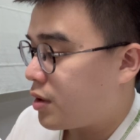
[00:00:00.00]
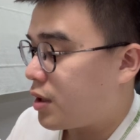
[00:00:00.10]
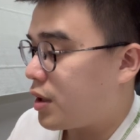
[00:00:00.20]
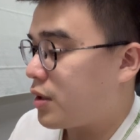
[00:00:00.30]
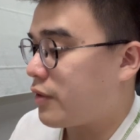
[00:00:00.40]

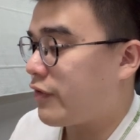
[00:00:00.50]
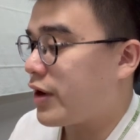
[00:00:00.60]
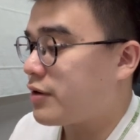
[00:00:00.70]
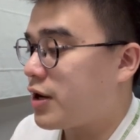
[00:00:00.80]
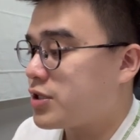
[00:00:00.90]
And the
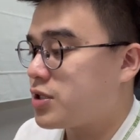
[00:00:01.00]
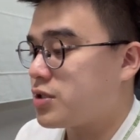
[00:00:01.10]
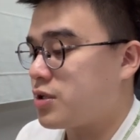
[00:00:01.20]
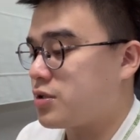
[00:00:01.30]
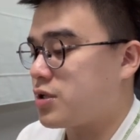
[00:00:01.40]
final answer
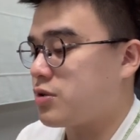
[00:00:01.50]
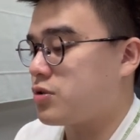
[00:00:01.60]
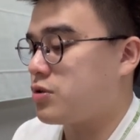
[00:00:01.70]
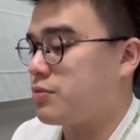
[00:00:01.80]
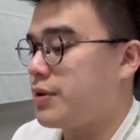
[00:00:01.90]
turns out
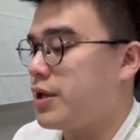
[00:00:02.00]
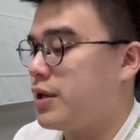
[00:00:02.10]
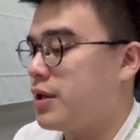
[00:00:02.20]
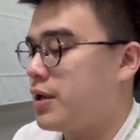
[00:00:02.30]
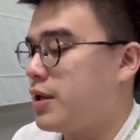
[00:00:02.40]
to be
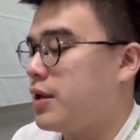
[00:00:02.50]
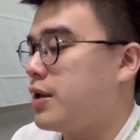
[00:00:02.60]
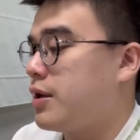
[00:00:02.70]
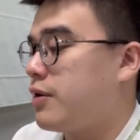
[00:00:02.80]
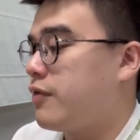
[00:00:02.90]

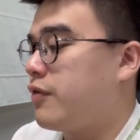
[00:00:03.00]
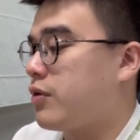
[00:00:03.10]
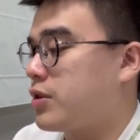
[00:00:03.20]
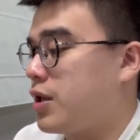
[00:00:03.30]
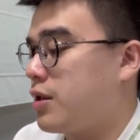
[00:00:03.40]

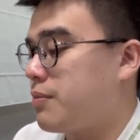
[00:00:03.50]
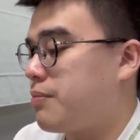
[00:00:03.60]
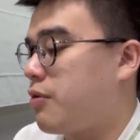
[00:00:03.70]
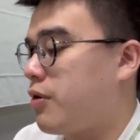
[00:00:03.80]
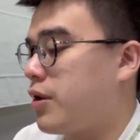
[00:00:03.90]

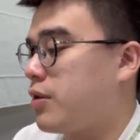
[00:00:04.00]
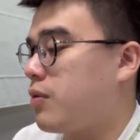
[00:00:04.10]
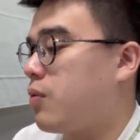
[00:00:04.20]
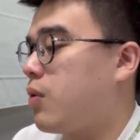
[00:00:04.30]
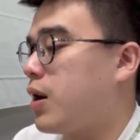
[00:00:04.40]

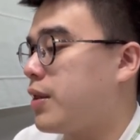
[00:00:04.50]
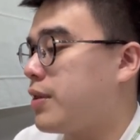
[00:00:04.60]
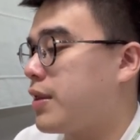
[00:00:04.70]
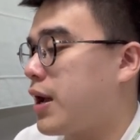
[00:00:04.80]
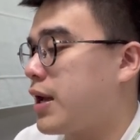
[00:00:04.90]

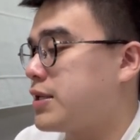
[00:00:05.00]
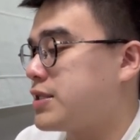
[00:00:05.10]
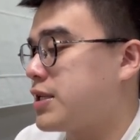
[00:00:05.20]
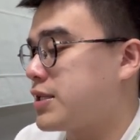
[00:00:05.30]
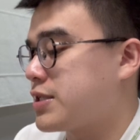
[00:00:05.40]

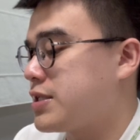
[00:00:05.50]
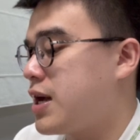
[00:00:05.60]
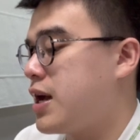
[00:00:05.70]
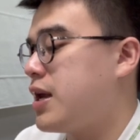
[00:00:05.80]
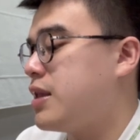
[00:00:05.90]

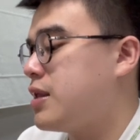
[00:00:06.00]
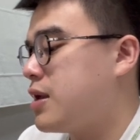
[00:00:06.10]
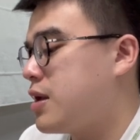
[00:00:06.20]
14.1969,